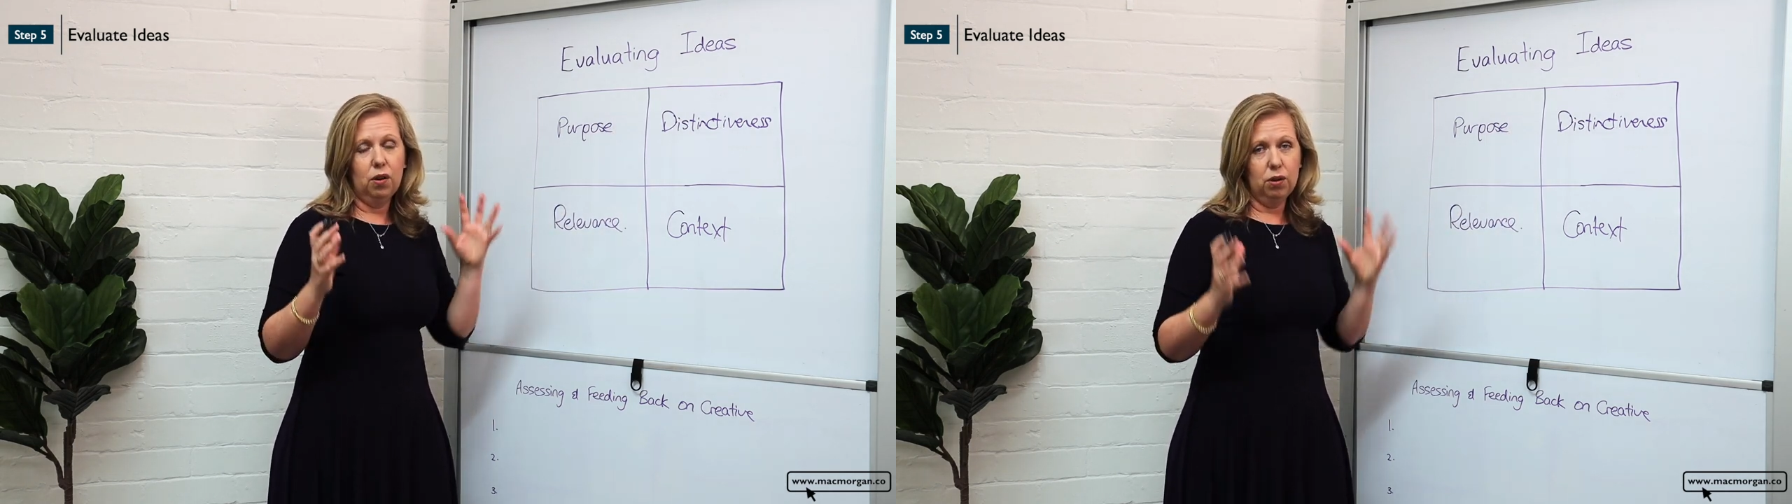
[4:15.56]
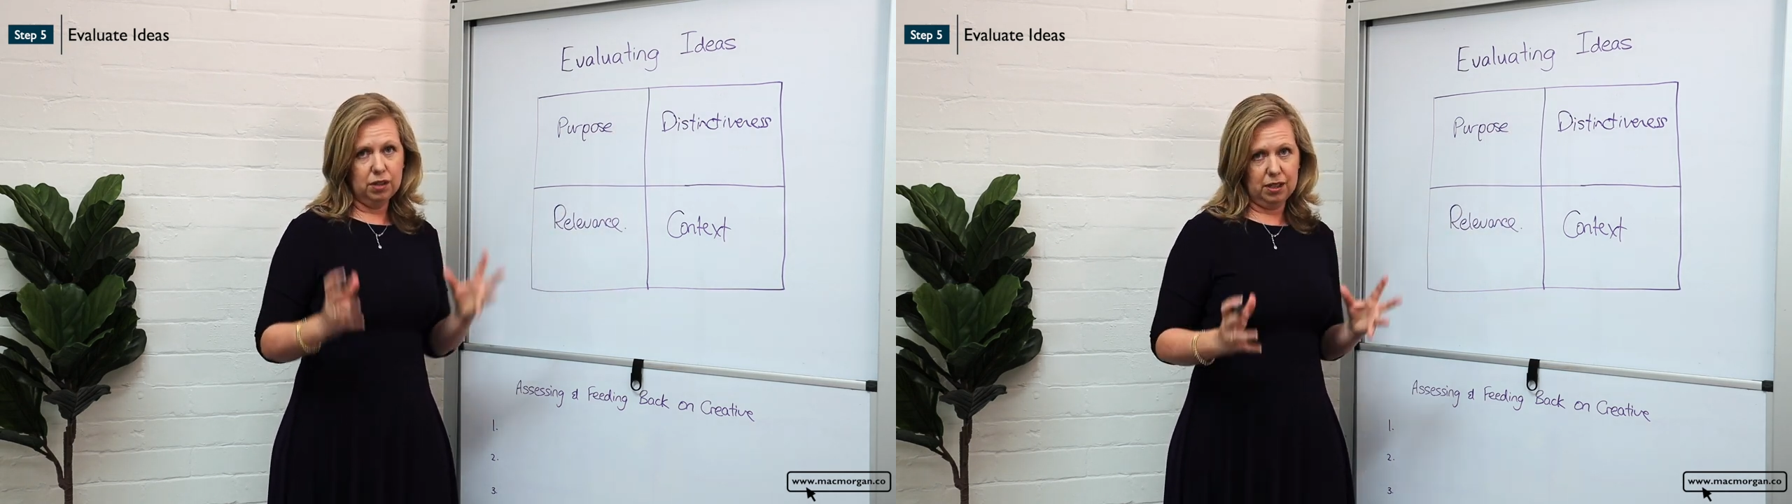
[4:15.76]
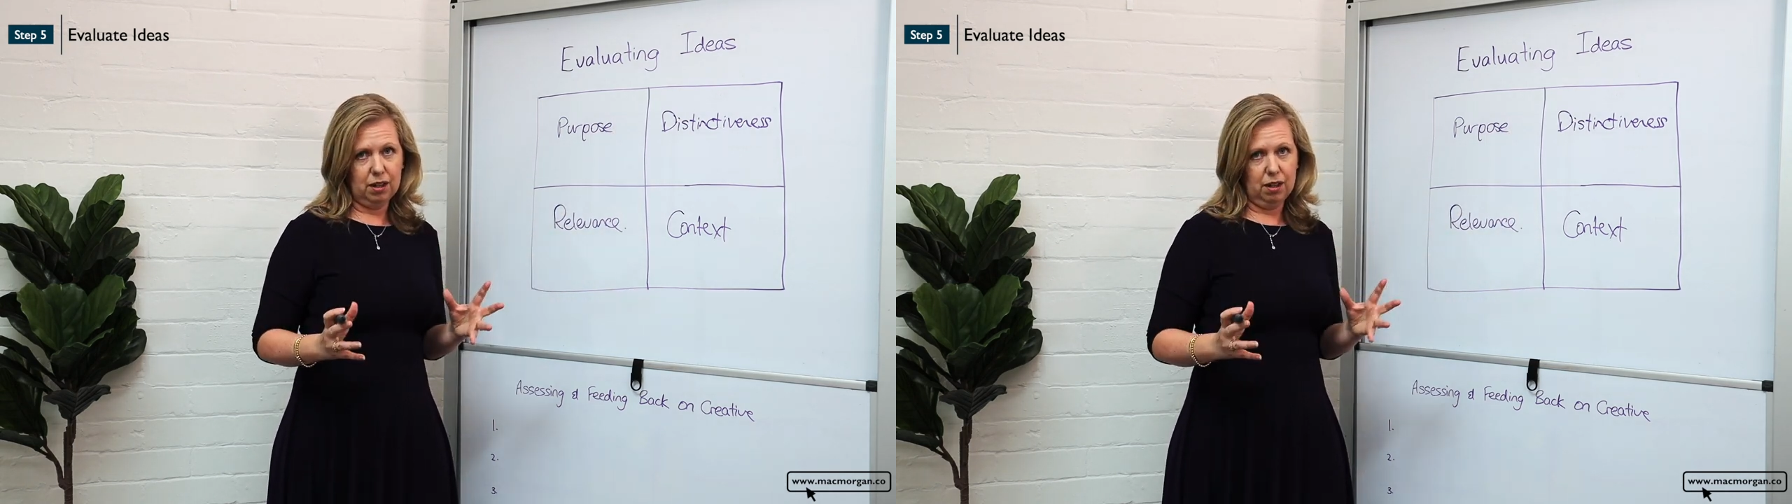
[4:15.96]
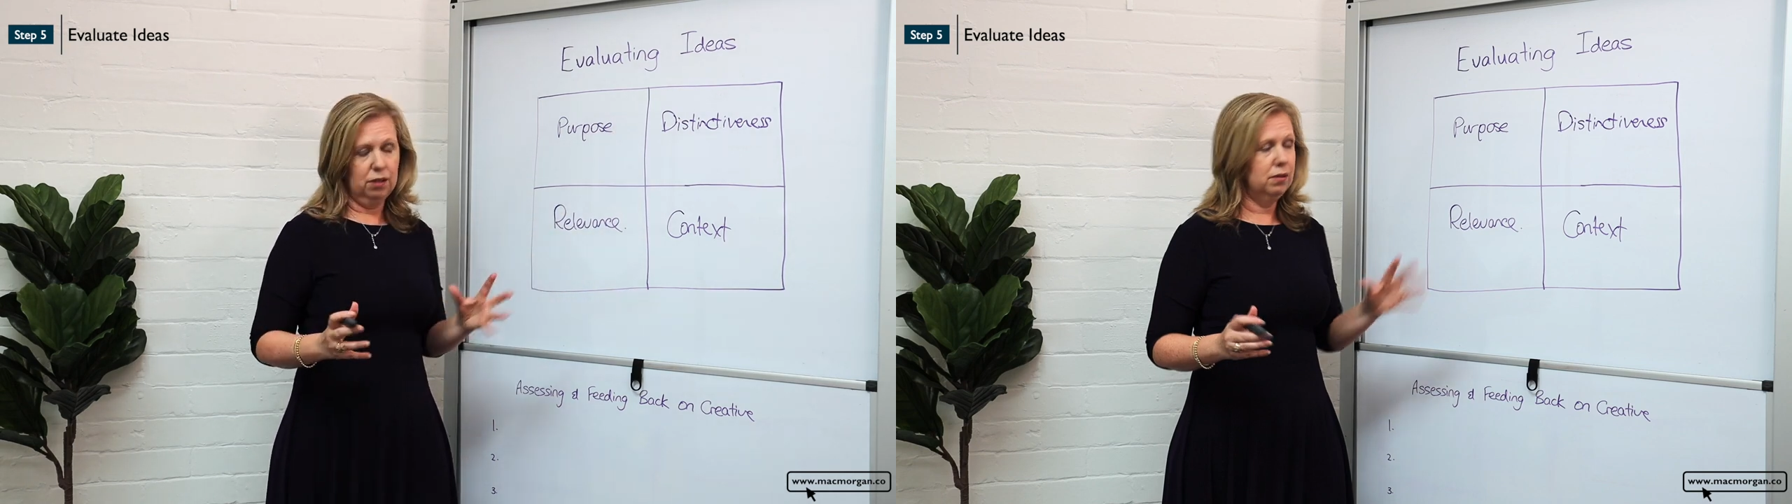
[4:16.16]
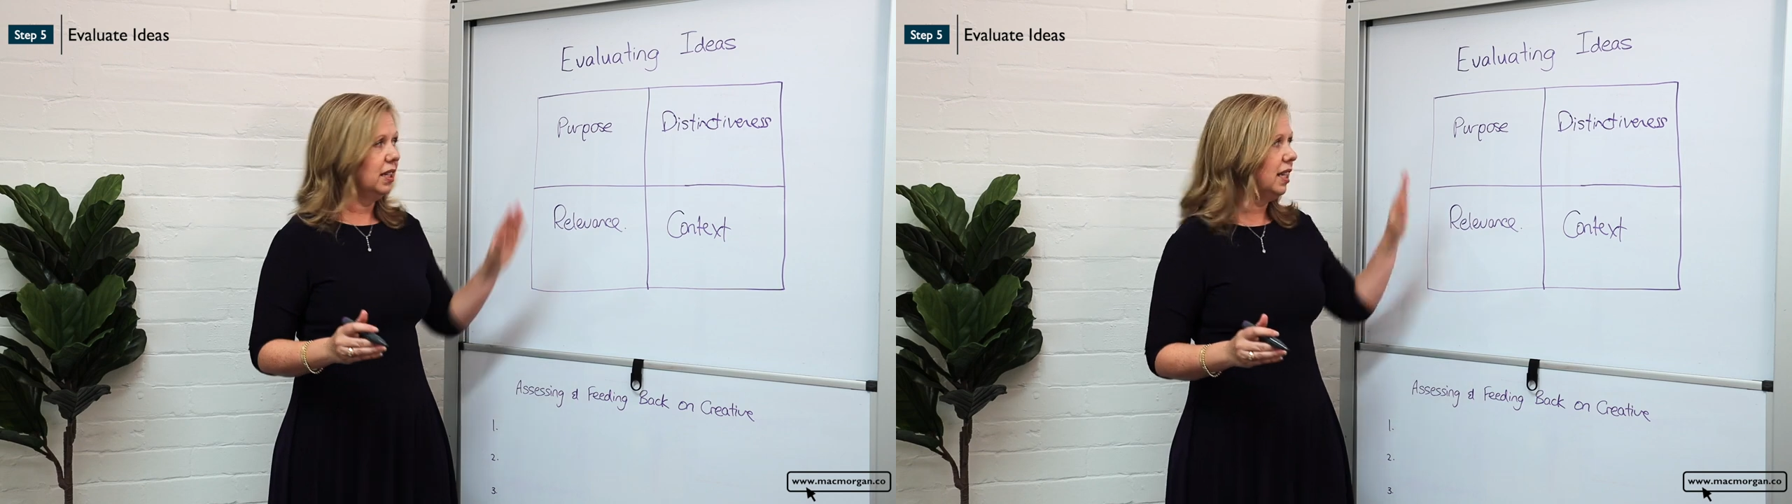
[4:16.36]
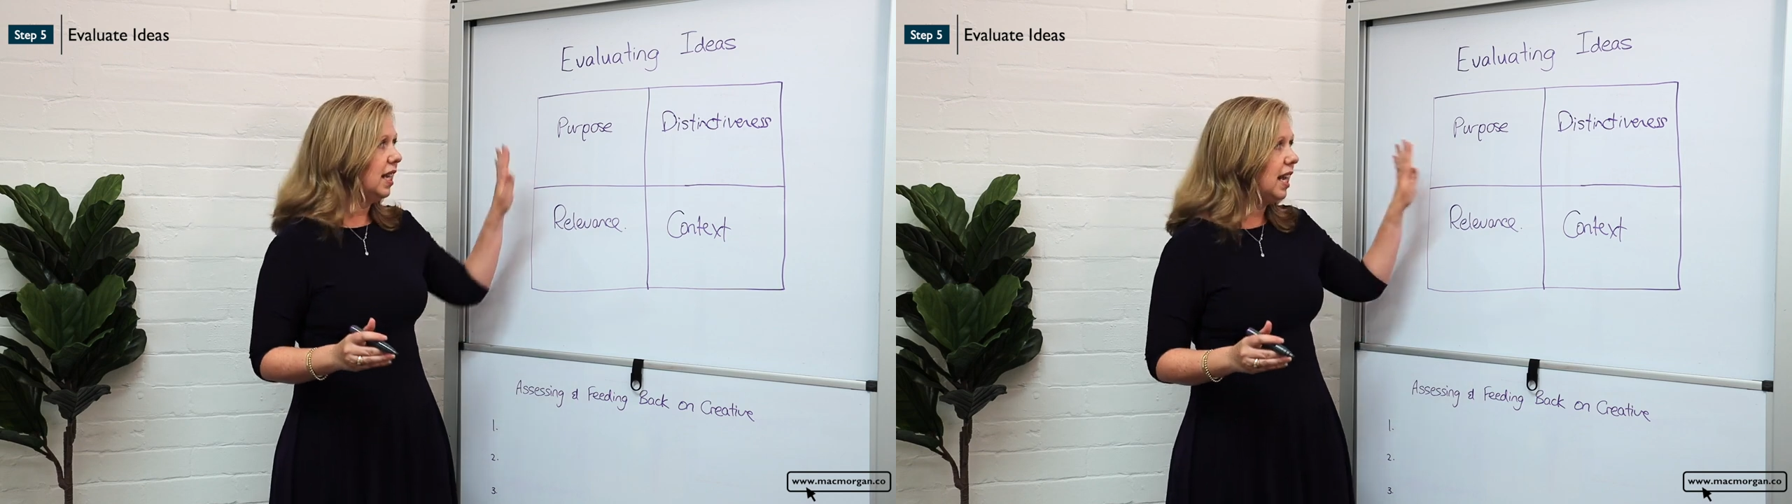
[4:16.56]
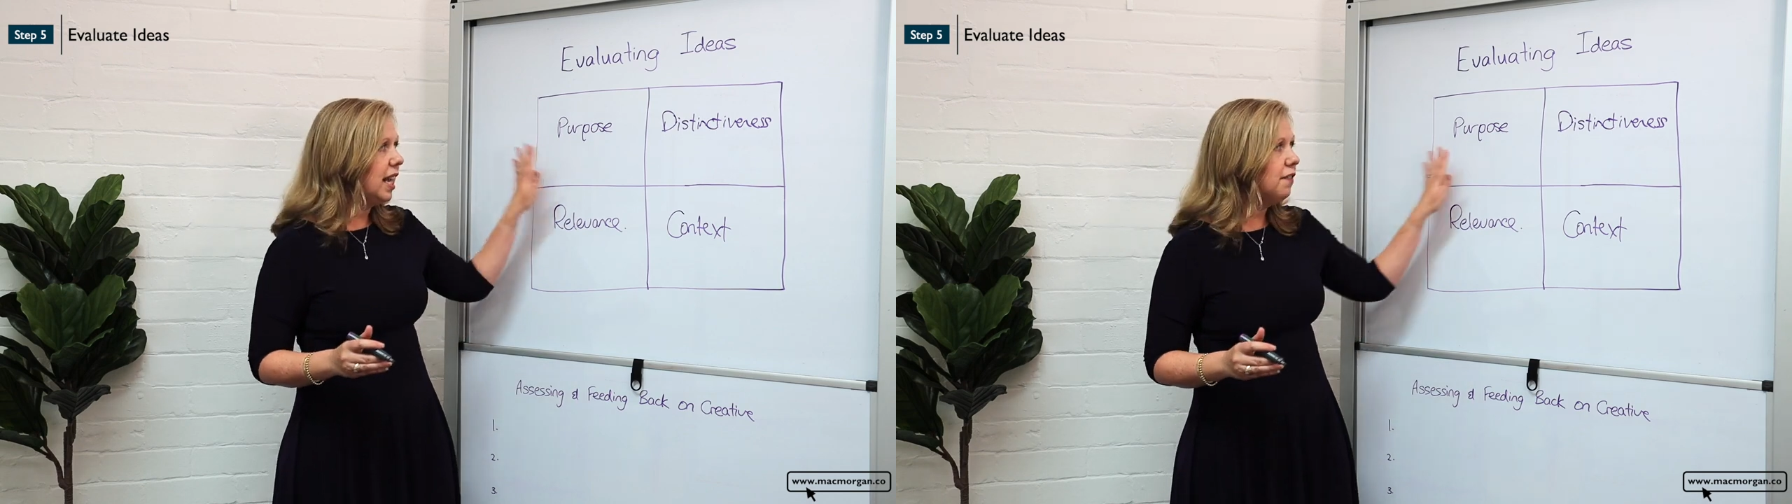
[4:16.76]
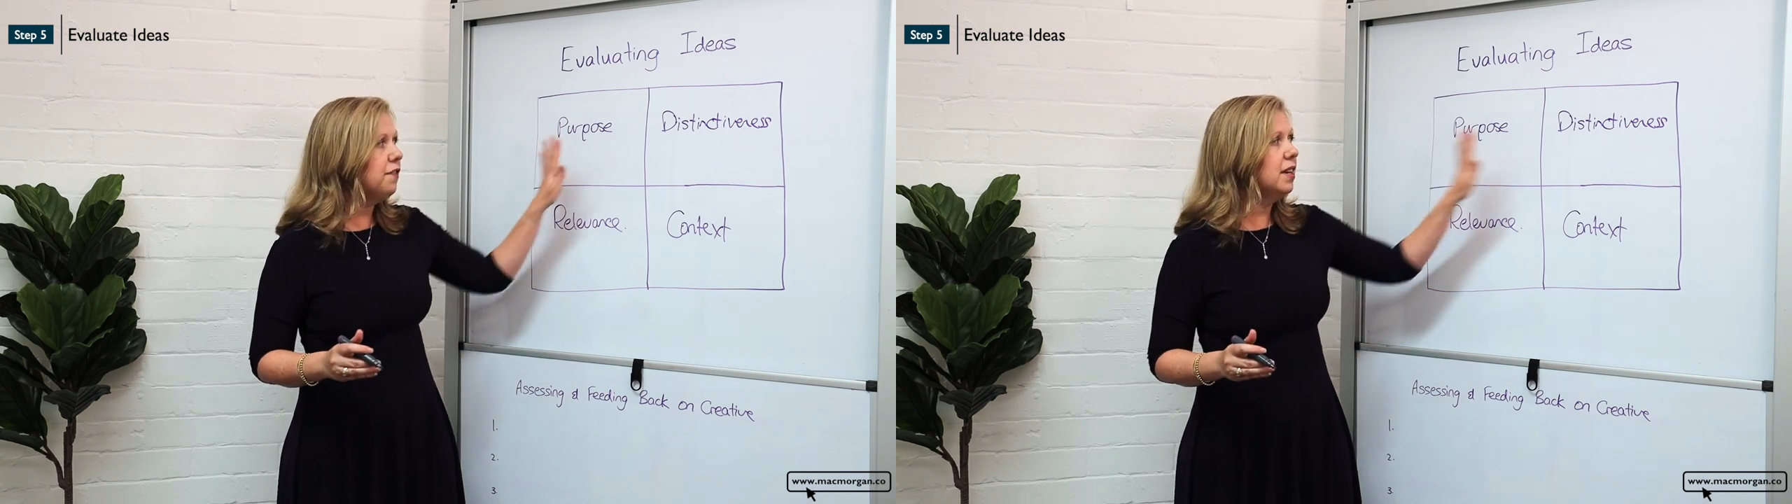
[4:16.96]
Also, if